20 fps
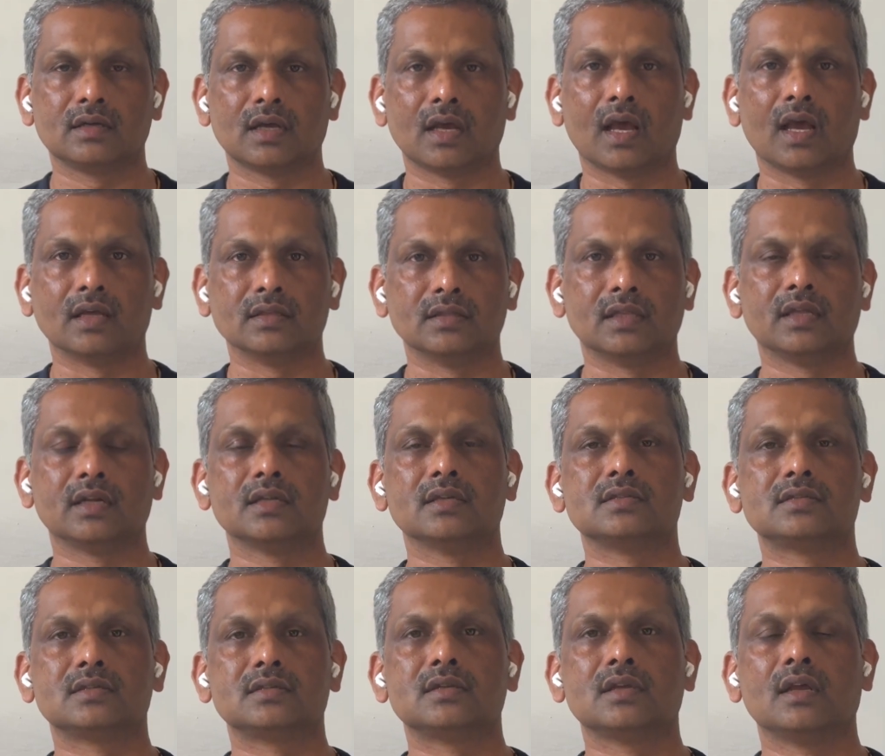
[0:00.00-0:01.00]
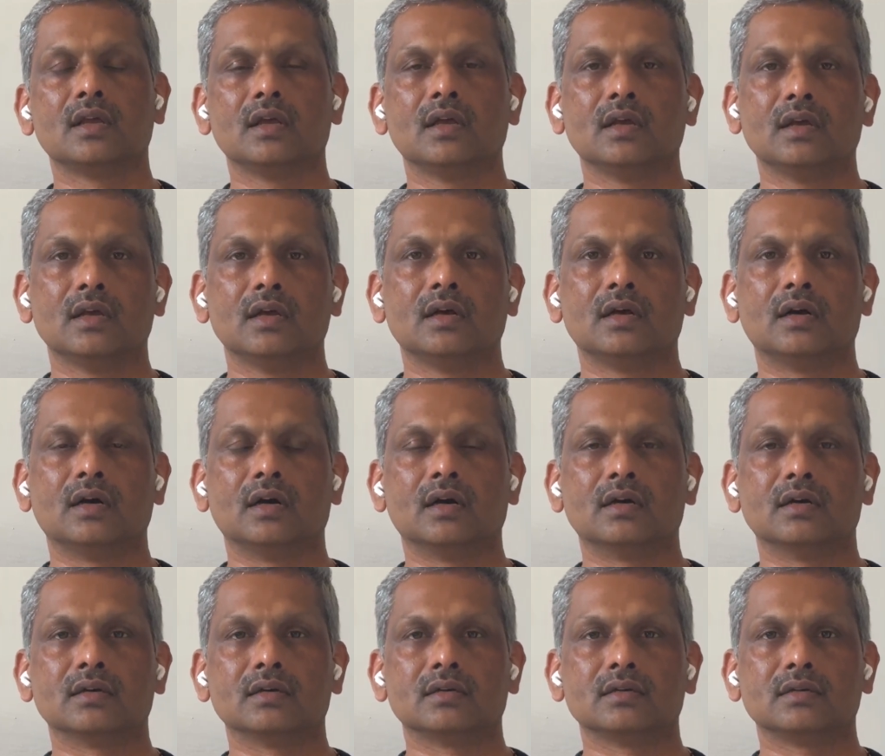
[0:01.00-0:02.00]
and there is
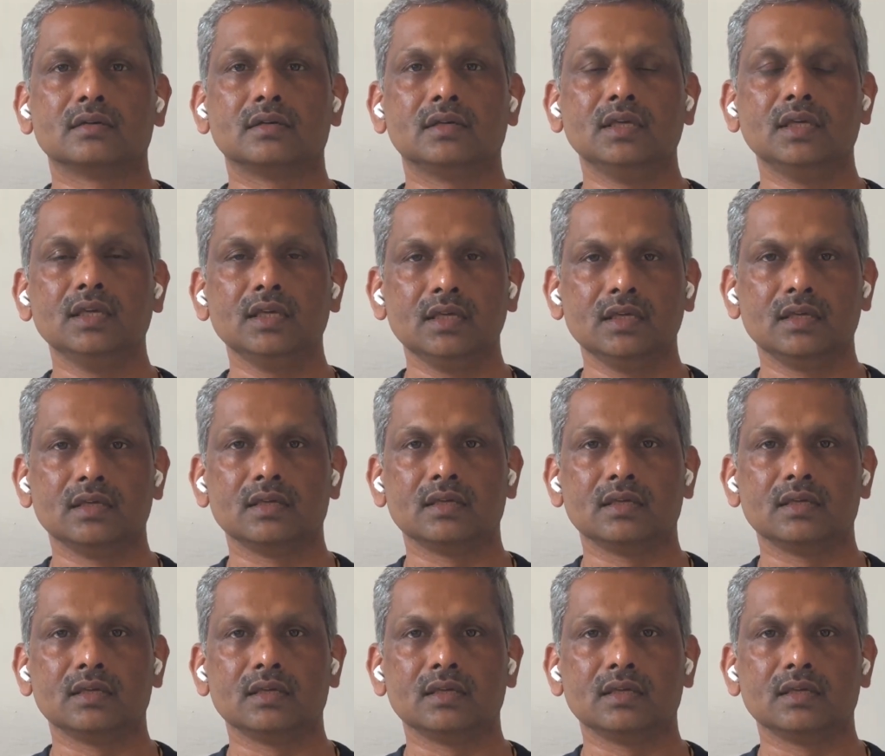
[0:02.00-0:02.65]
key